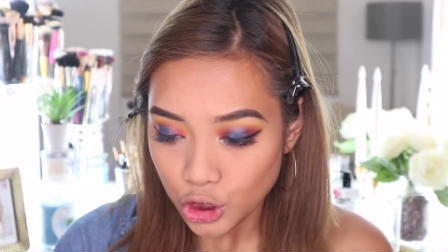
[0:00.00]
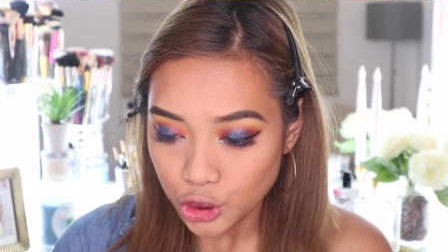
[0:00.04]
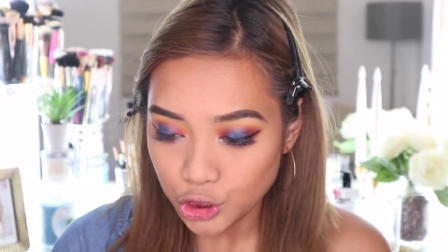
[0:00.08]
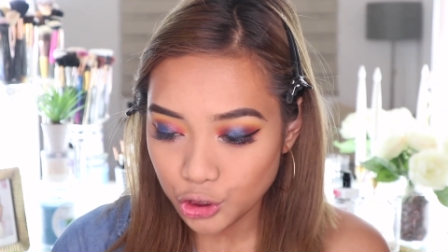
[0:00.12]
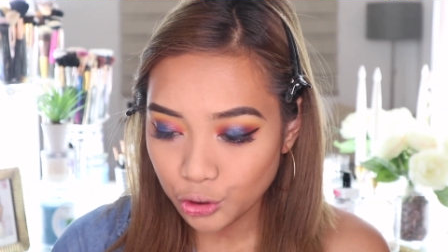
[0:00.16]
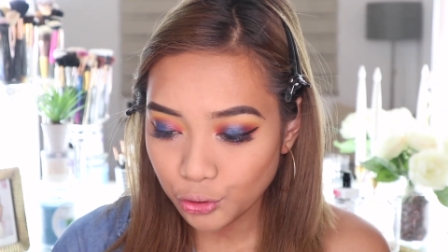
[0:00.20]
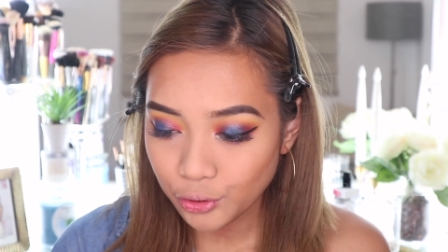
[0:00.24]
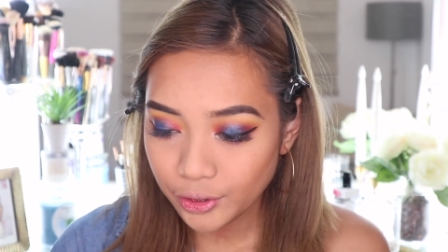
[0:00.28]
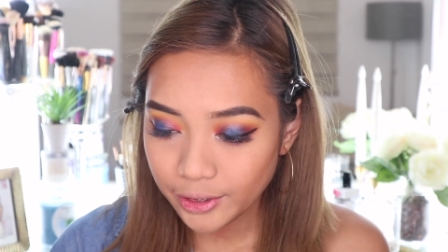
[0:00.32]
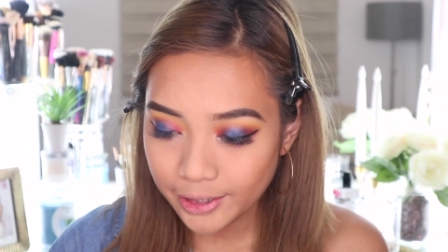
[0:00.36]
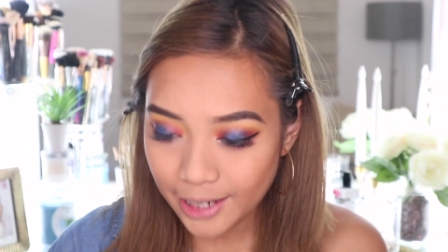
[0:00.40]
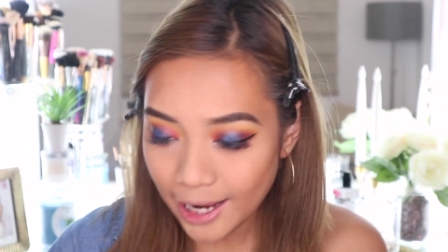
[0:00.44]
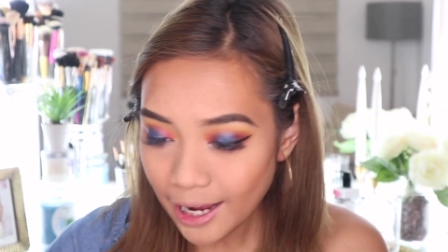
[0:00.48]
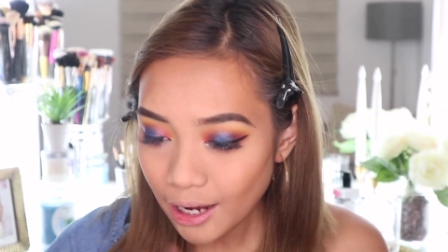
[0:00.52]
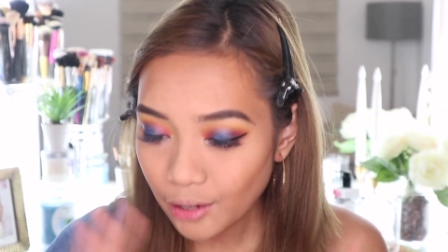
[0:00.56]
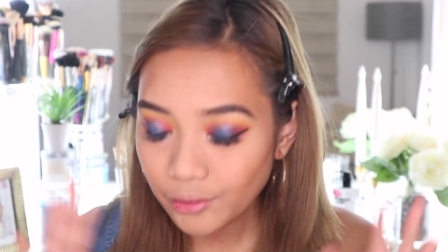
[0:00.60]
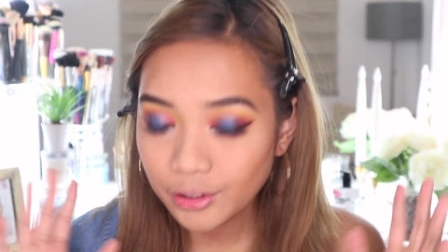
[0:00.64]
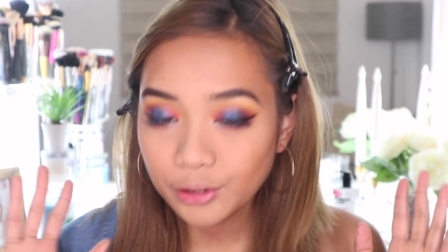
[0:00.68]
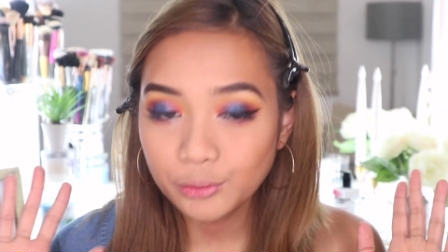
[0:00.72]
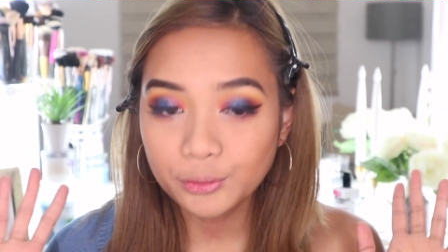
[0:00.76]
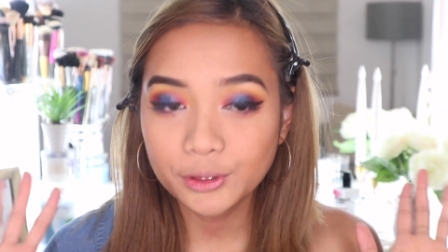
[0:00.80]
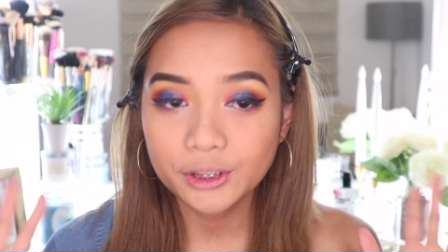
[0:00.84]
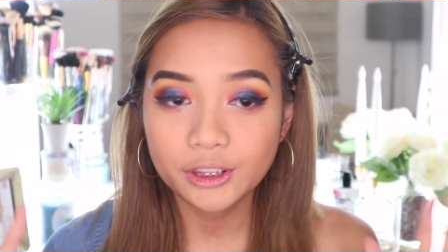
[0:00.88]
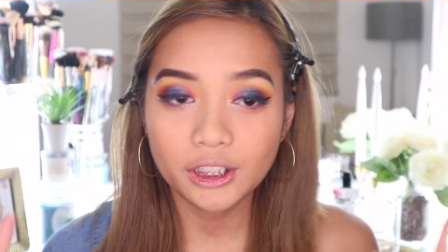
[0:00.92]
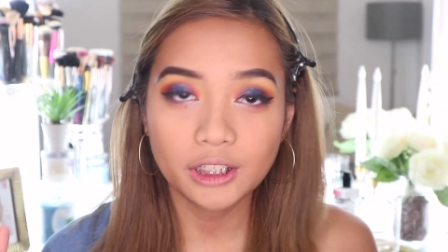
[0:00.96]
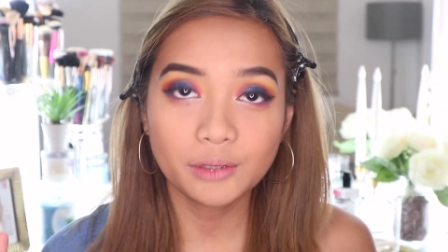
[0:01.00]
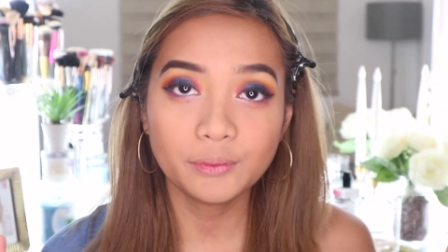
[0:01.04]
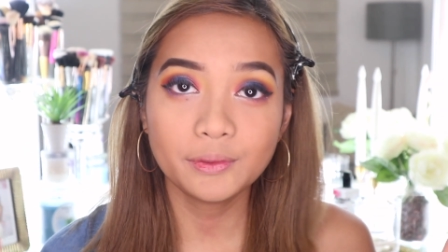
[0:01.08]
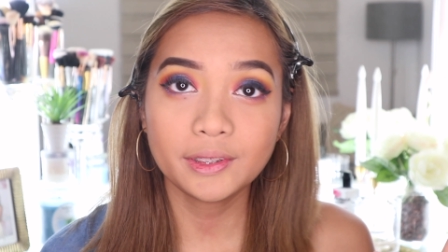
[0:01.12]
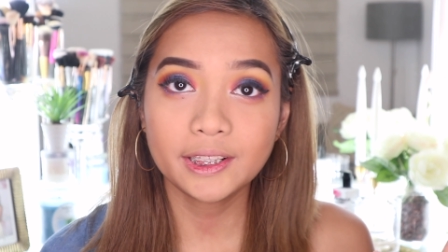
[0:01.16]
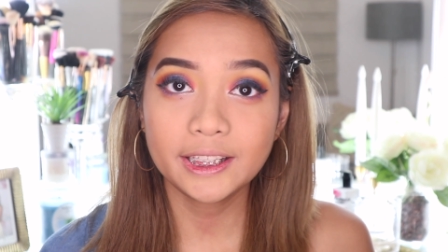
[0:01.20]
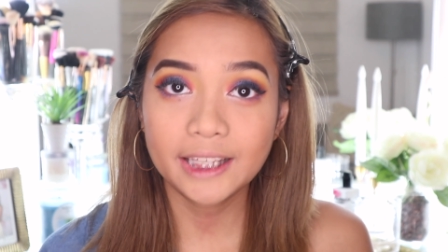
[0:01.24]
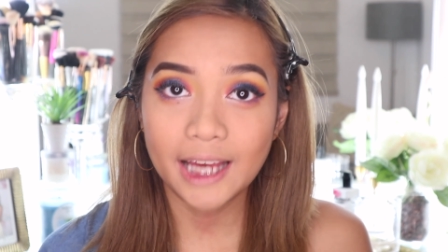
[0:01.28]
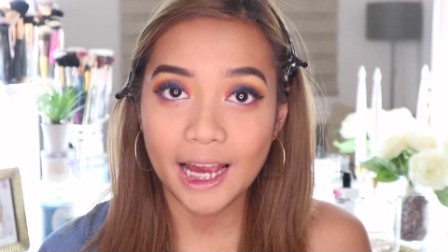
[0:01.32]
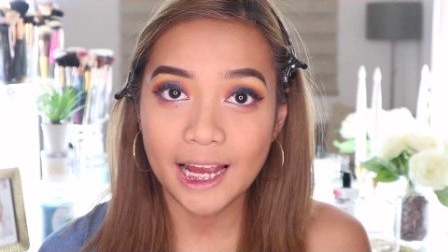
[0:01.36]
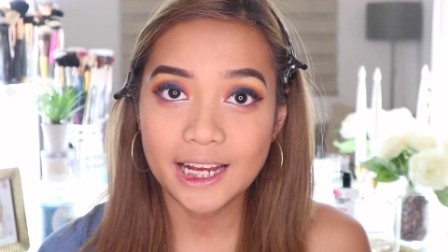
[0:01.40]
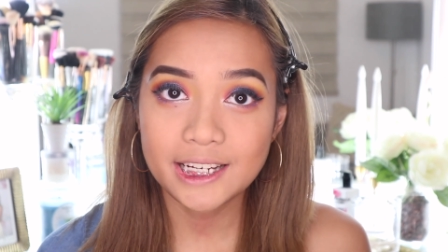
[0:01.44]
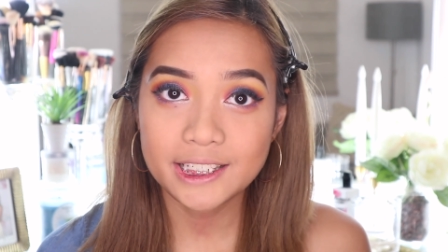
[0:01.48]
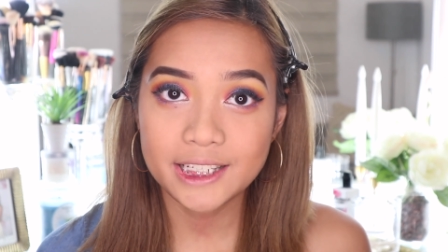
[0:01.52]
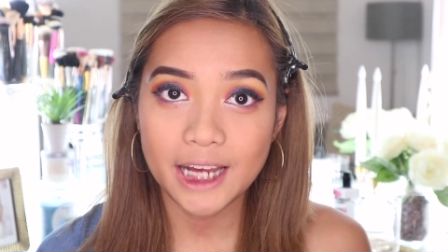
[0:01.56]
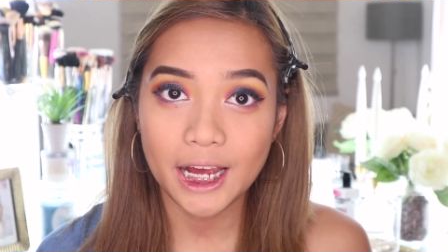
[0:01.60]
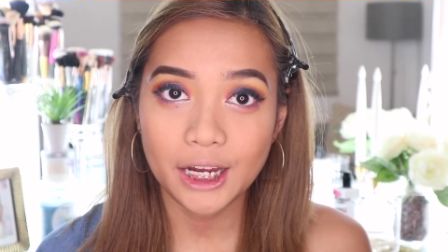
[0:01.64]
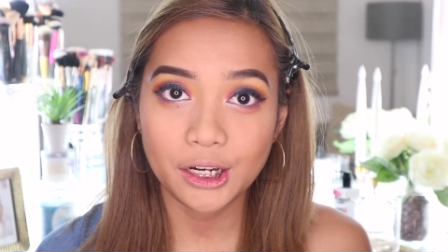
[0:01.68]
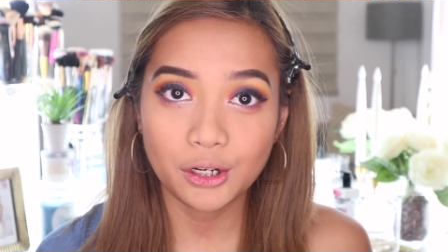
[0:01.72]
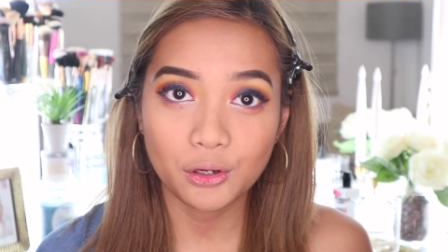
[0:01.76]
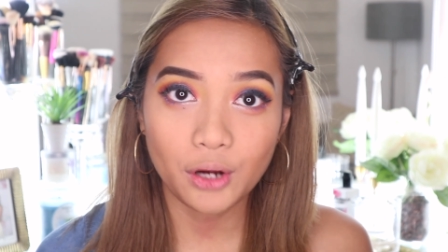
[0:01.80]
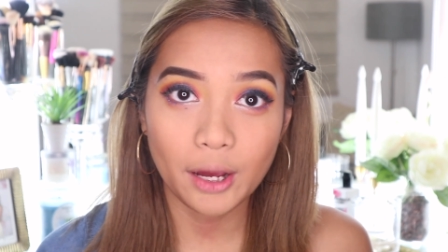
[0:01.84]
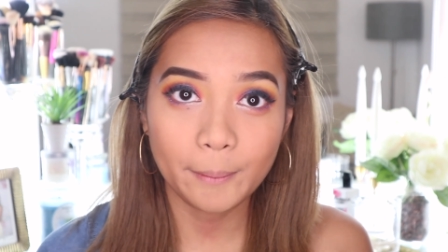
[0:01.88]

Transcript: So now that we're done with the eyeshadow,